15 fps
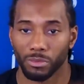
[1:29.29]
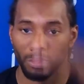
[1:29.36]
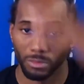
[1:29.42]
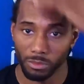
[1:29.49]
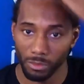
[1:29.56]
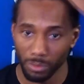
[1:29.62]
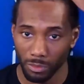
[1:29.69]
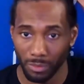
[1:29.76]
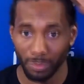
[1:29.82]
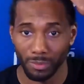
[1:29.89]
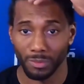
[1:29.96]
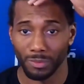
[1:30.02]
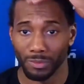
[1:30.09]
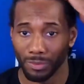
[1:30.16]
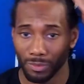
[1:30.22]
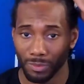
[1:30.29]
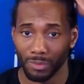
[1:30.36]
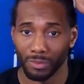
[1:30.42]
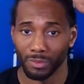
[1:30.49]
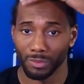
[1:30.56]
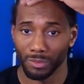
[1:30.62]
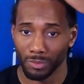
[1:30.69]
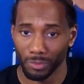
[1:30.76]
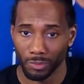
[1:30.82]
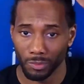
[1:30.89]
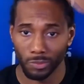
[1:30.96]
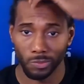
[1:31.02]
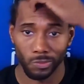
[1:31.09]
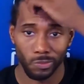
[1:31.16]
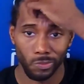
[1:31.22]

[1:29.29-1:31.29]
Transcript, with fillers: And next question is going to come from Andrew.